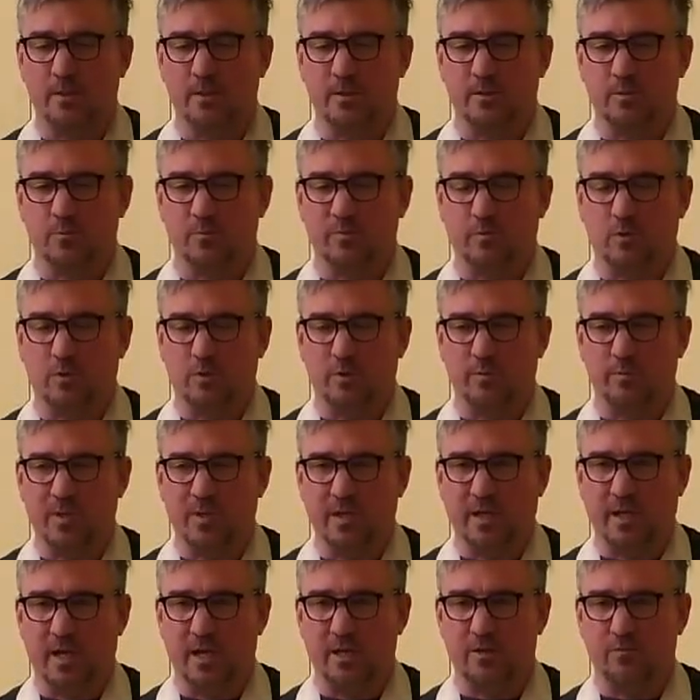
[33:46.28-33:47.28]
We've got to be
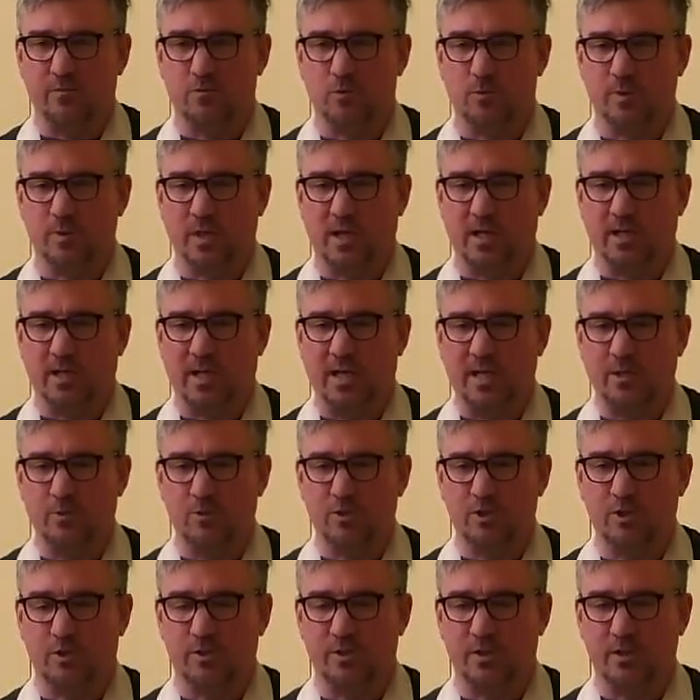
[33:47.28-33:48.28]
careful with that language,
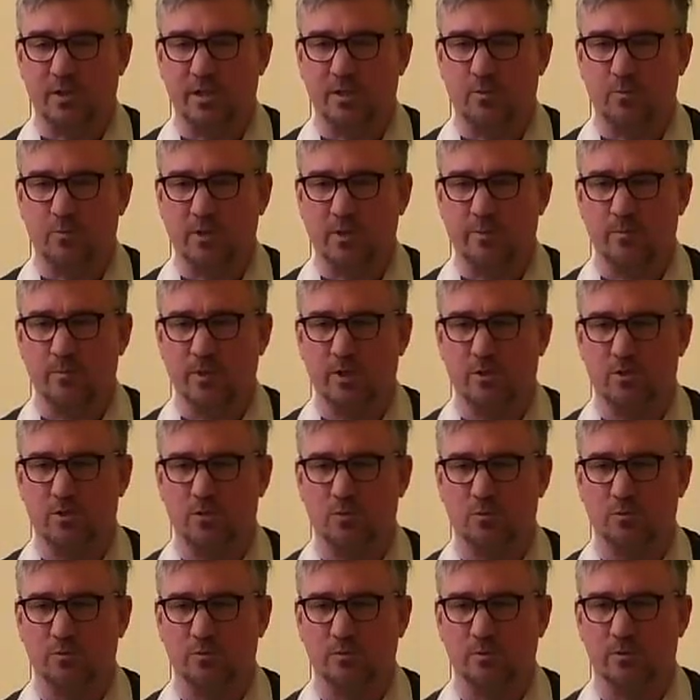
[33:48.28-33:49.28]
because in a way we
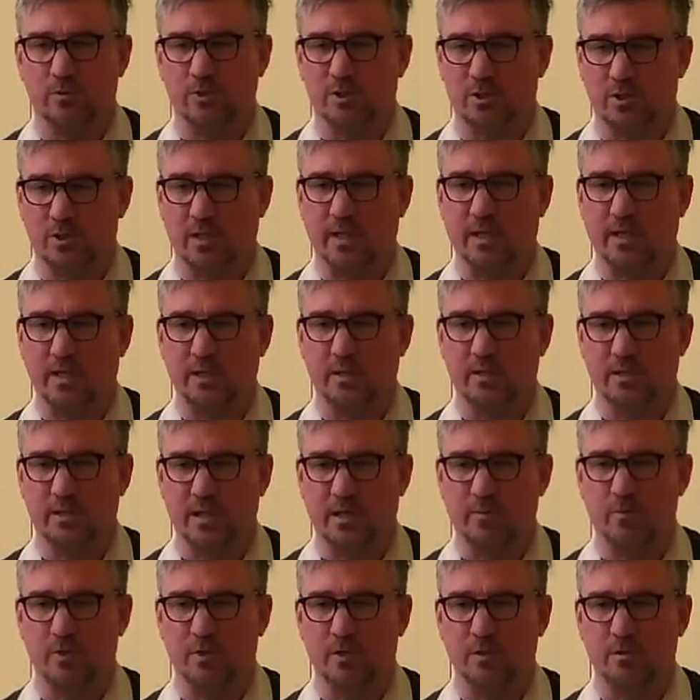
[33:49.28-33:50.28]
don't slay the
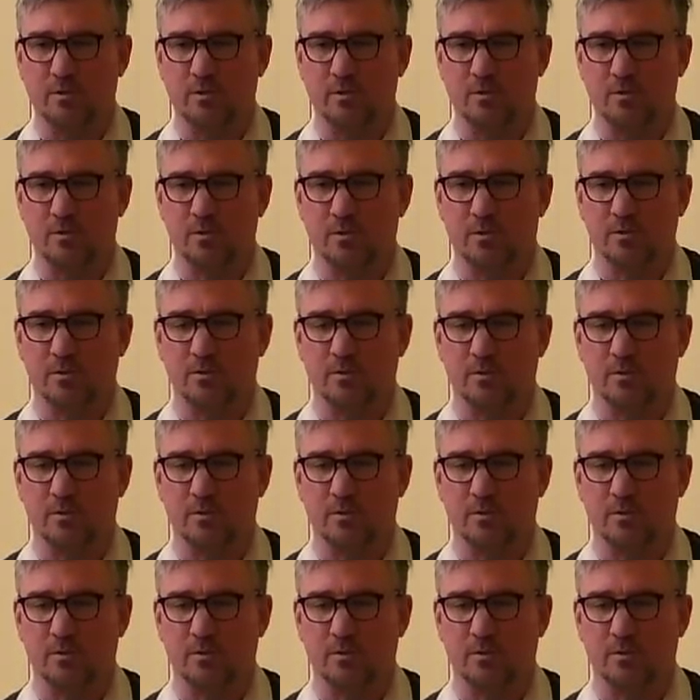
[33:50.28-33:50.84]
demons.